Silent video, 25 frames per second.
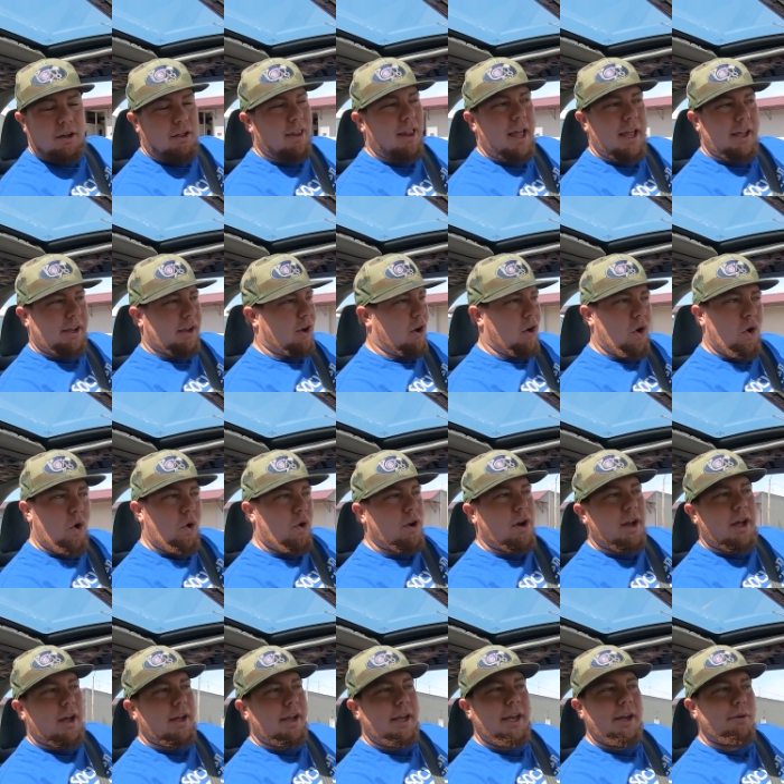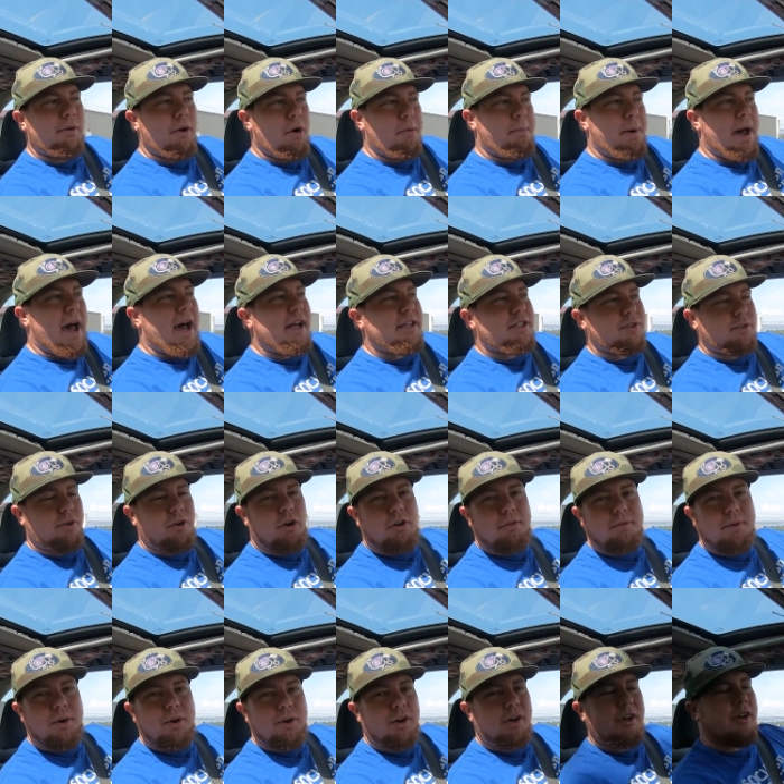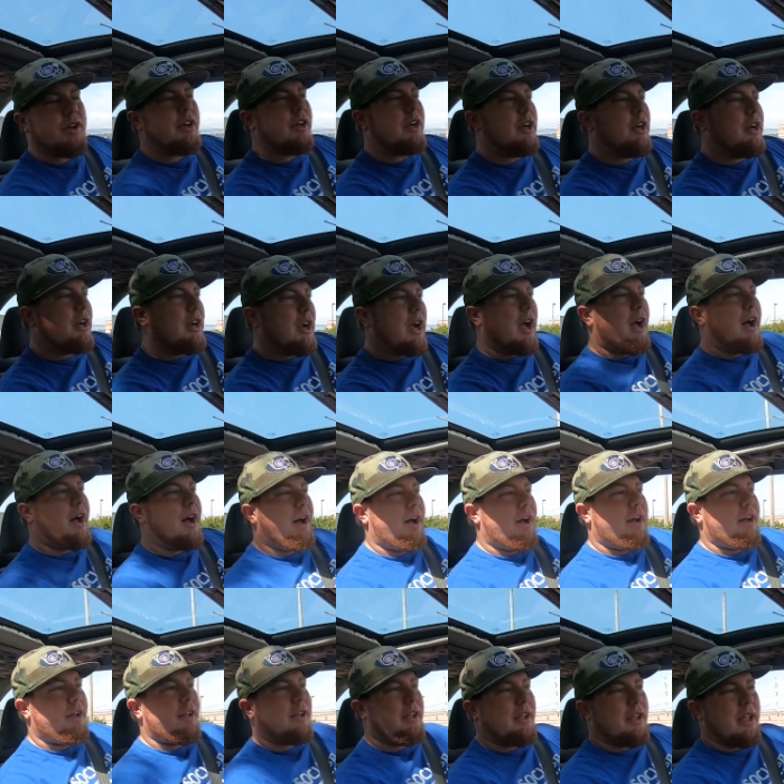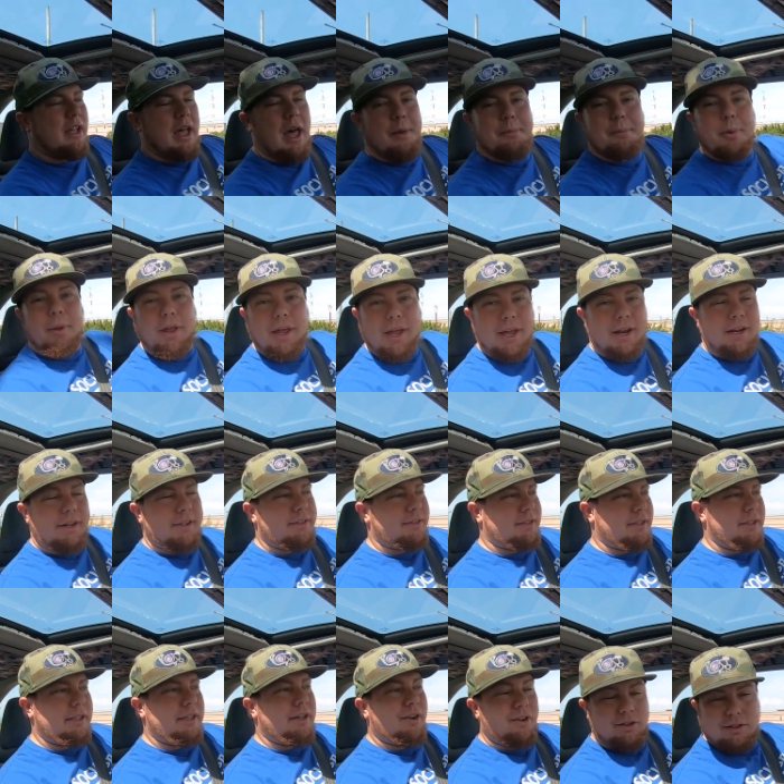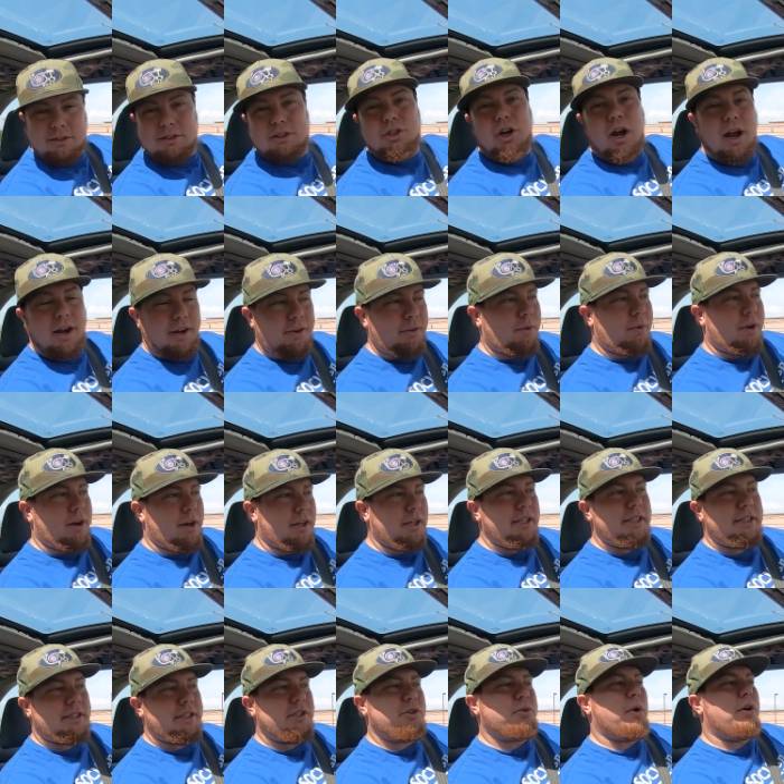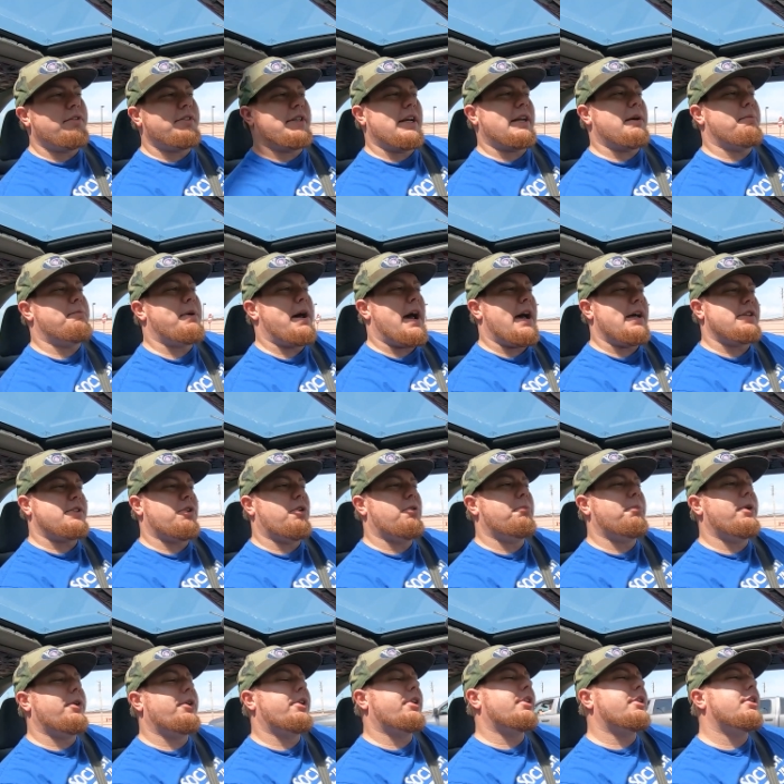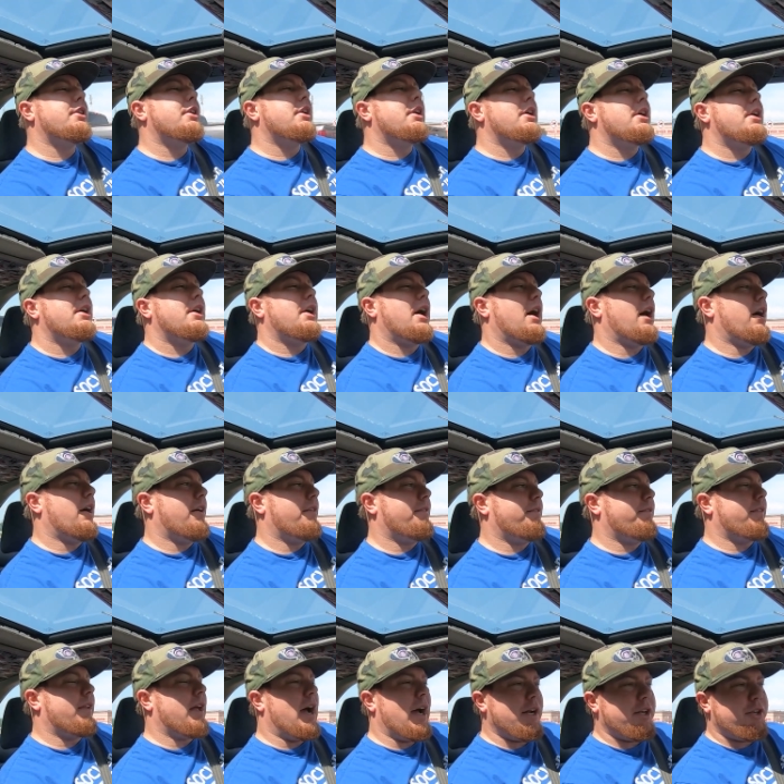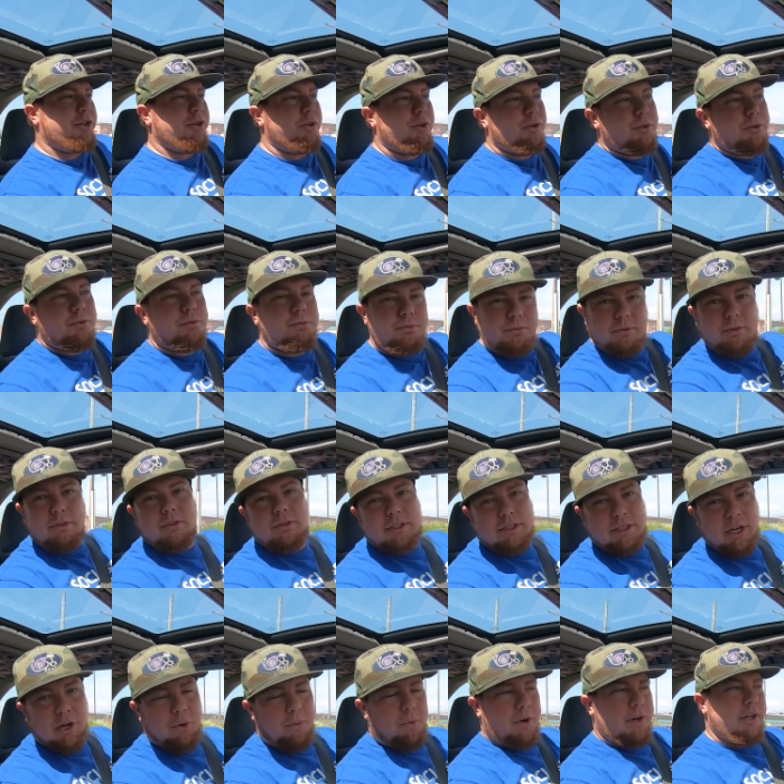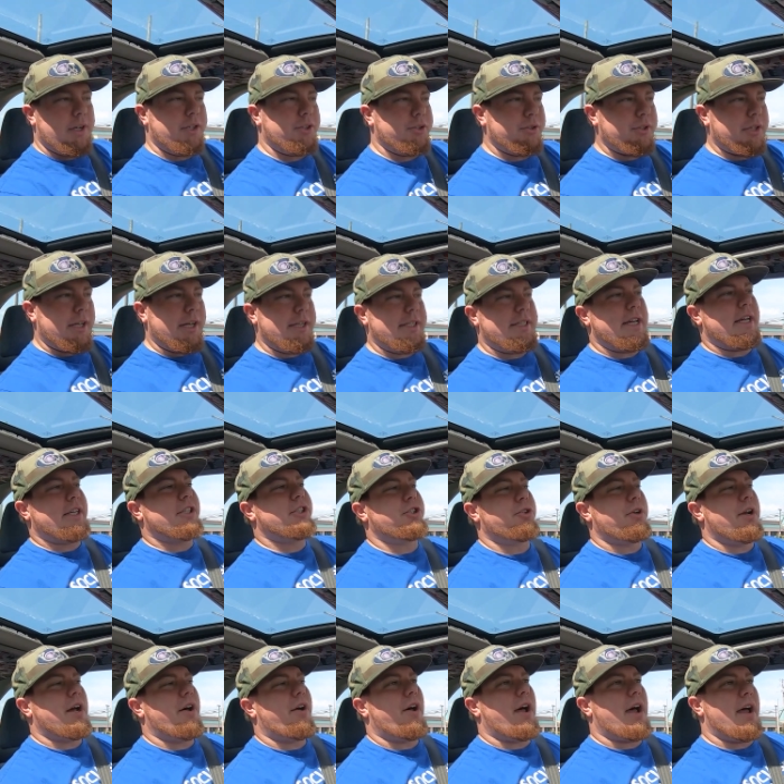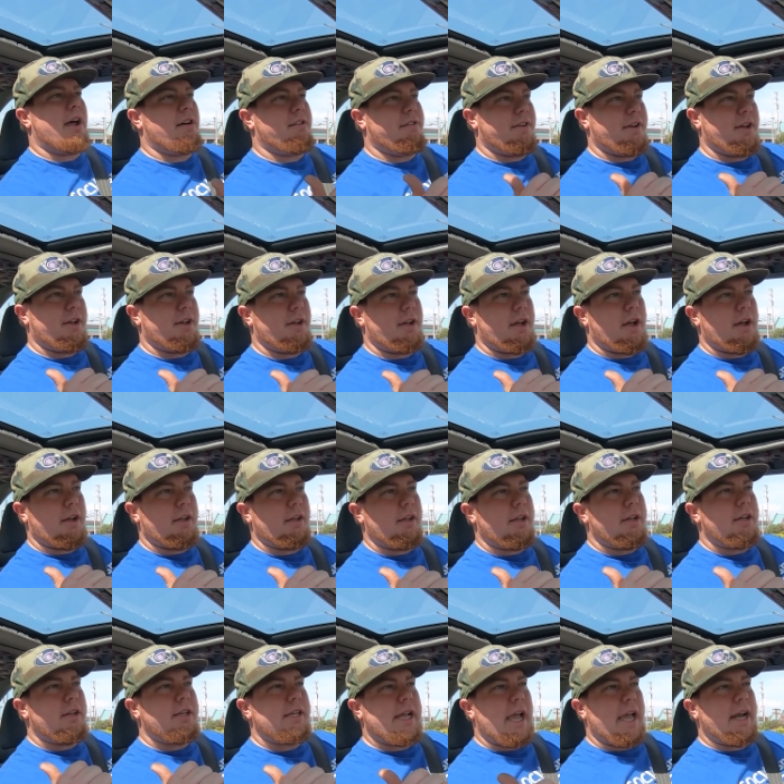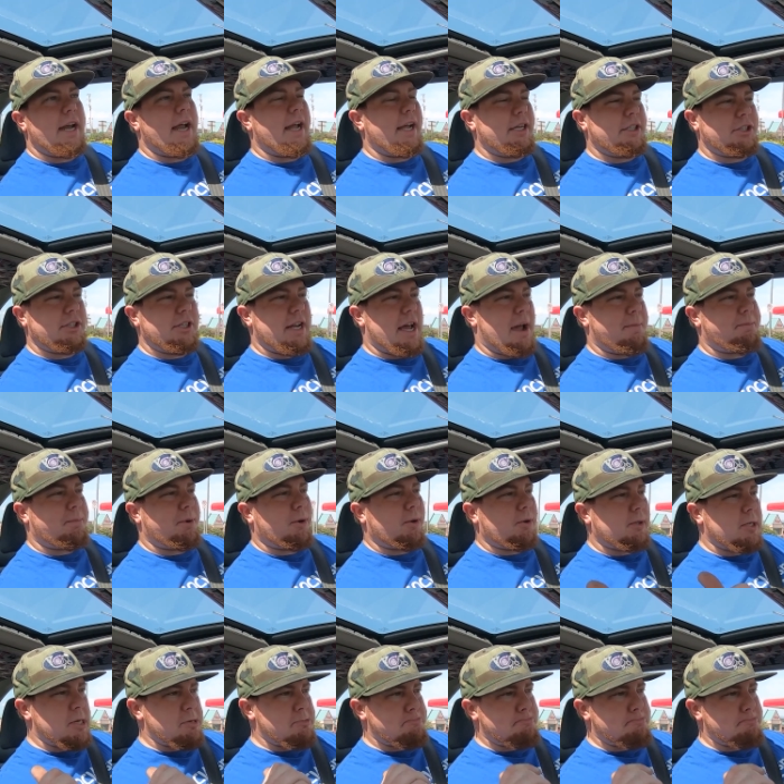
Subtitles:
like on a hero pass on all motor, I plan on trying to run at least a 12-second pass all motor. I do still want to do the intake shootout. I have a K to H adapter,